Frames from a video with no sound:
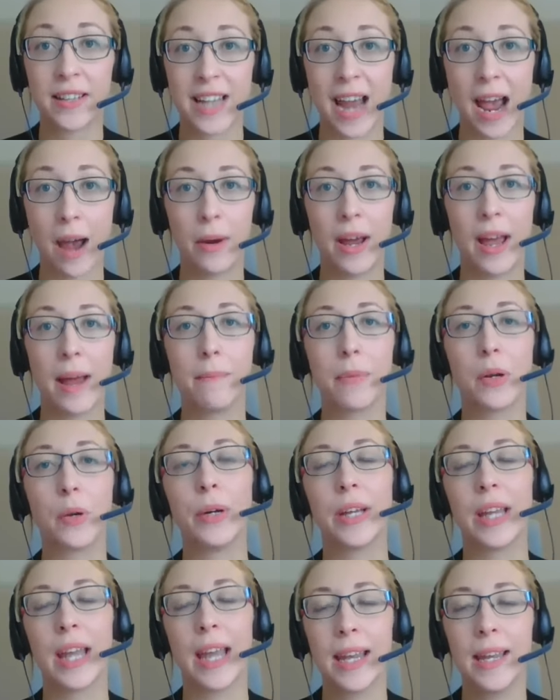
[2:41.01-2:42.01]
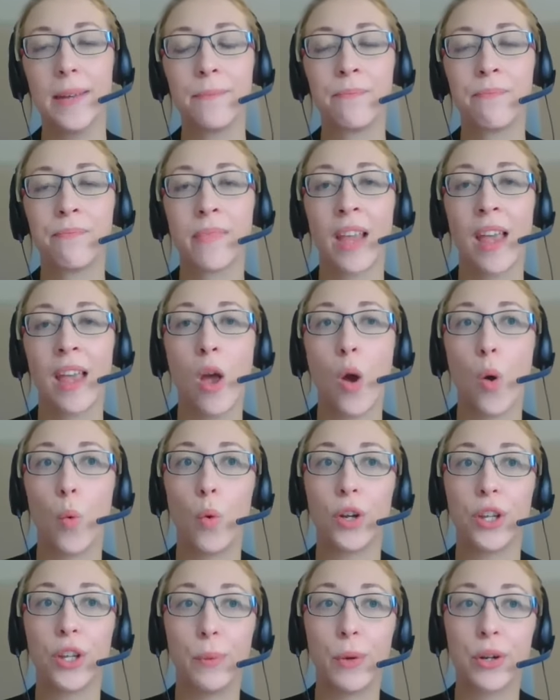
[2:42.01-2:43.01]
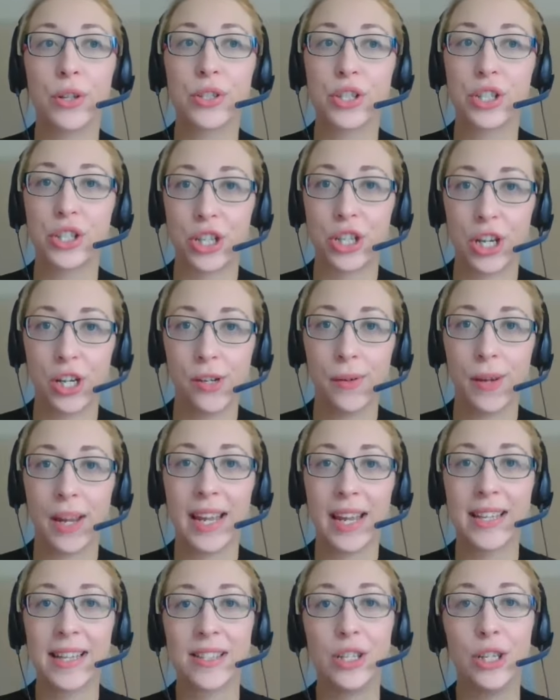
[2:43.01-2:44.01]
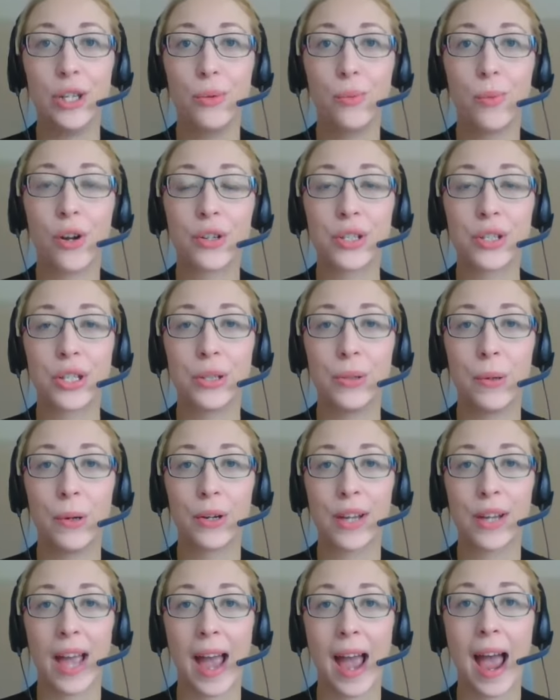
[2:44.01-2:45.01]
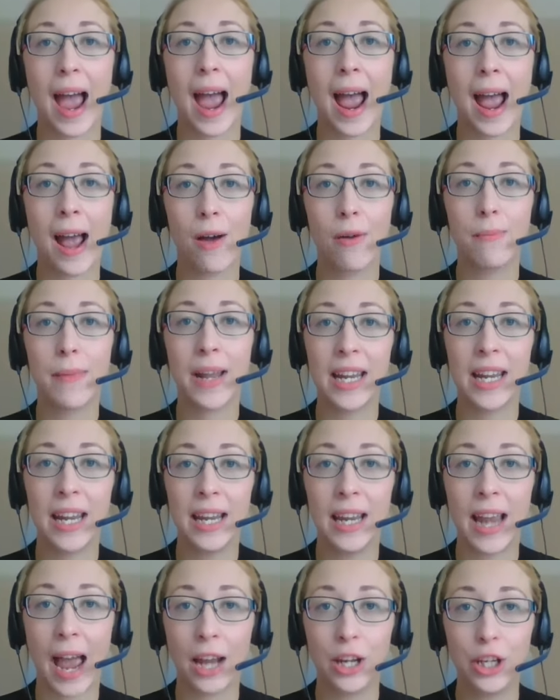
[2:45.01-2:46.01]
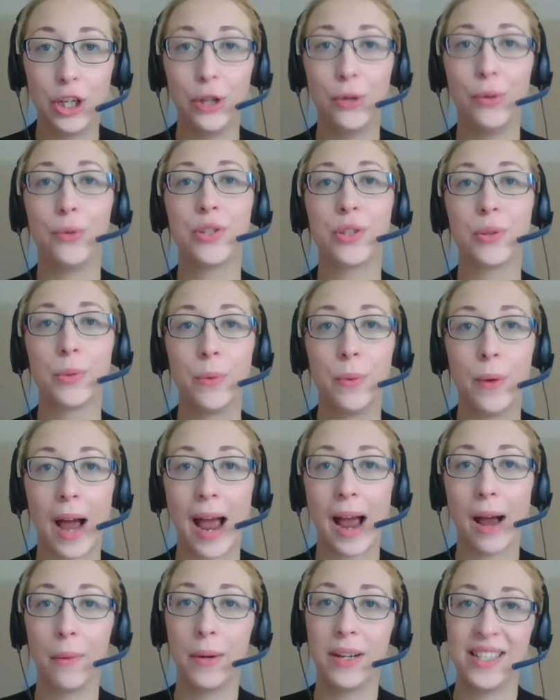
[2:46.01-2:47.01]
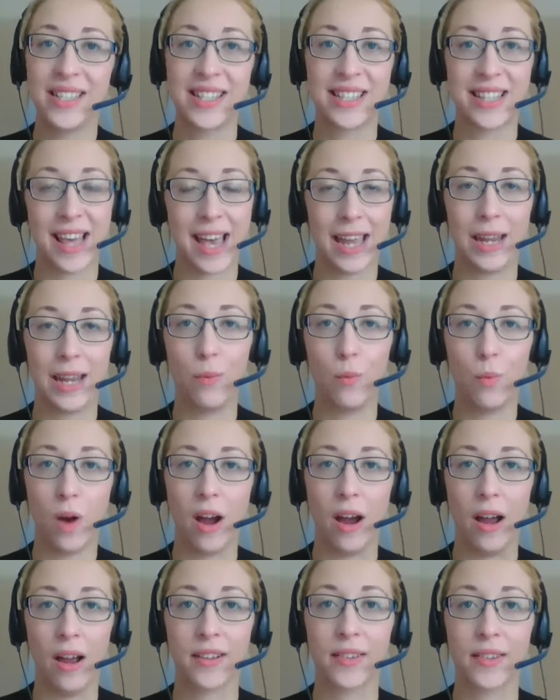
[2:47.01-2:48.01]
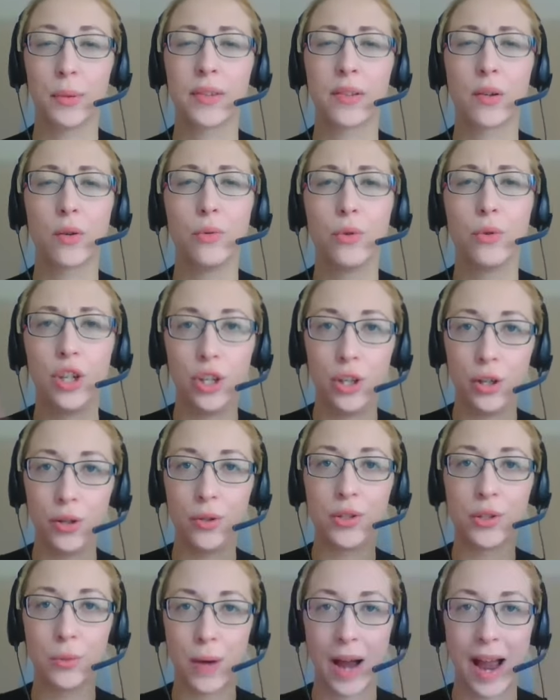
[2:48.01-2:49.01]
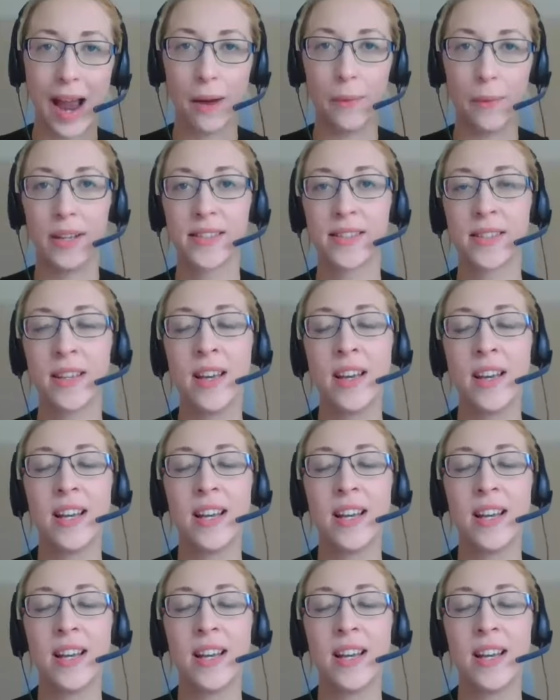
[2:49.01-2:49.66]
hour employee, what you want to do is you want to look at how many usual hours they work. So it's called usual hours.